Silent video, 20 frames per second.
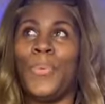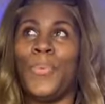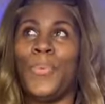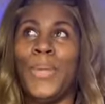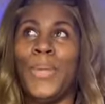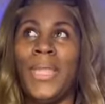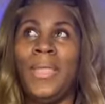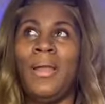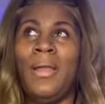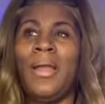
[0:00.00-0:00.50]

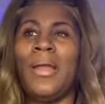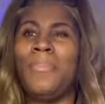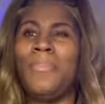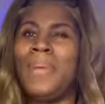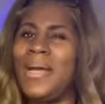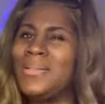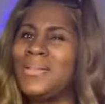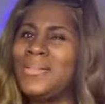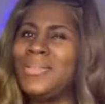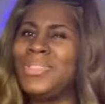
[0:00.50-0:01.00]
We are
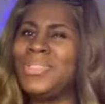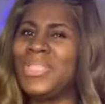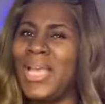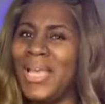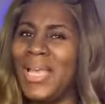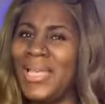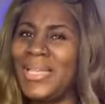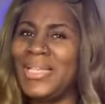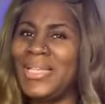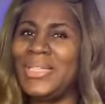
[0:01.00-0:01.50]
about to
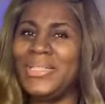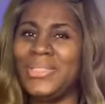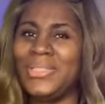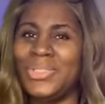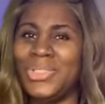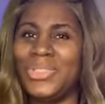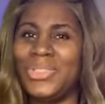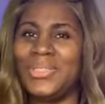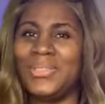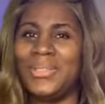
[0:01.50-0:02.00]

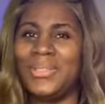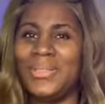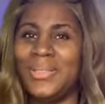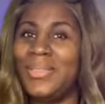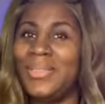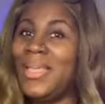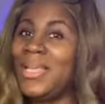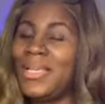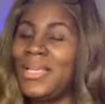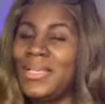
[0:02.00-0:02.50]
change
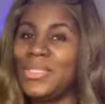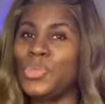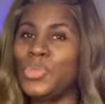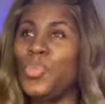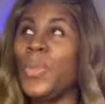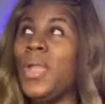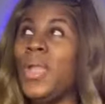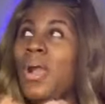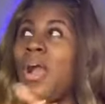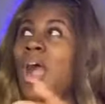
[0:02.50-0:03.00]

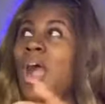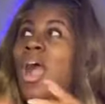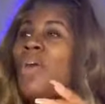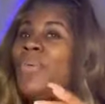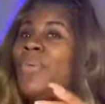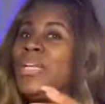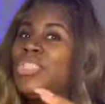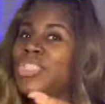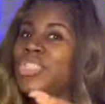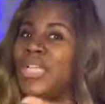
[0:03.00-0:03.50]
things. We are
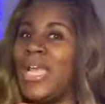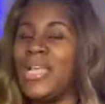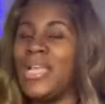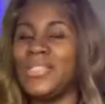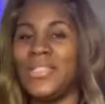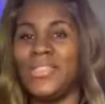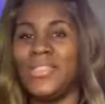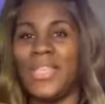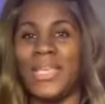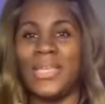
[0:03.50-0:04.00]
already
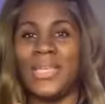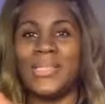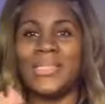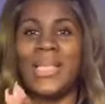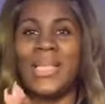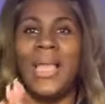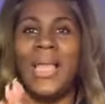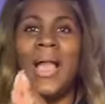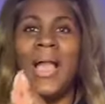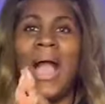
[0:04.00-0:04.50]
changing
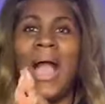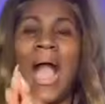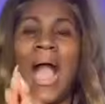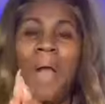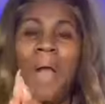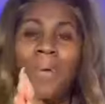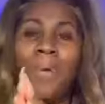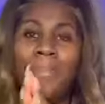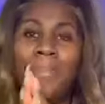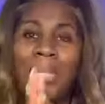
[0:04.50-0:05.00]
things.
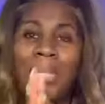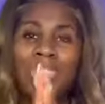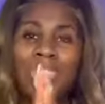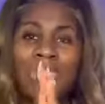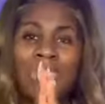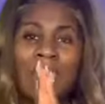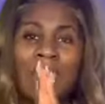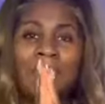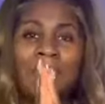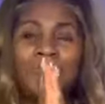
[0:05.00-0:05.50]
Our
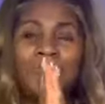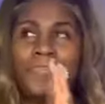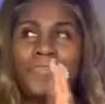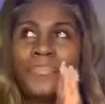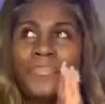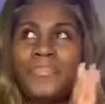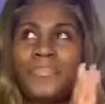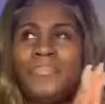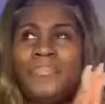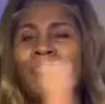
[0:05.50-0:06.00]
mission,
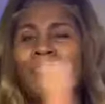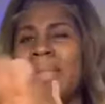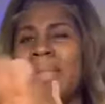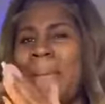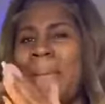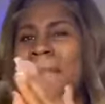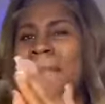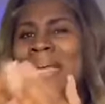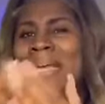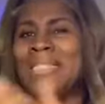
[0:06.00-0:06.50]

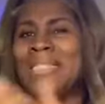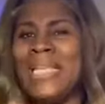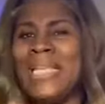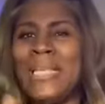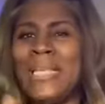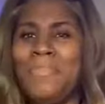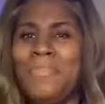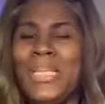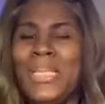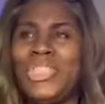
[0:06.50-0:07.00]
my
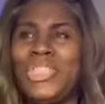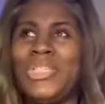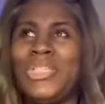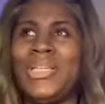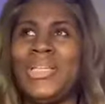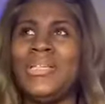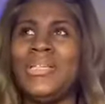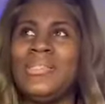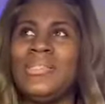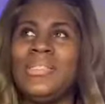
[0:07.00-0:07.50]
team mission,
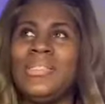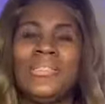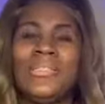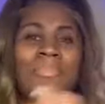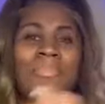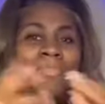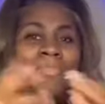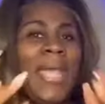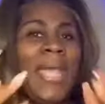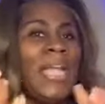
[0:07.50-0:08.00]
is
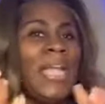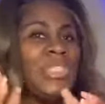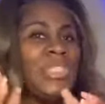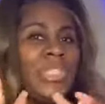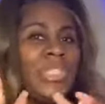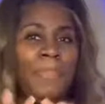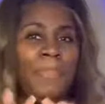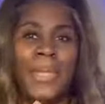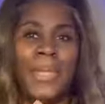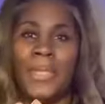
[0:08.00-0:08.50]
to
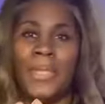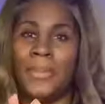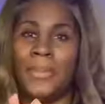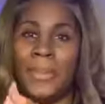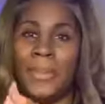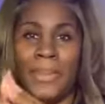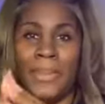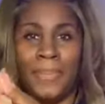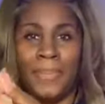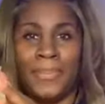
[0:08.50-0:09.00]
patch 1
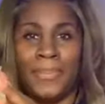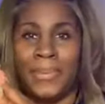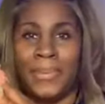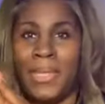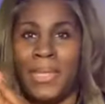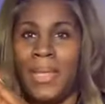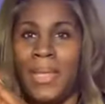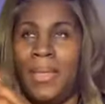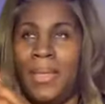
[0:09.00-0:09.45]
million people.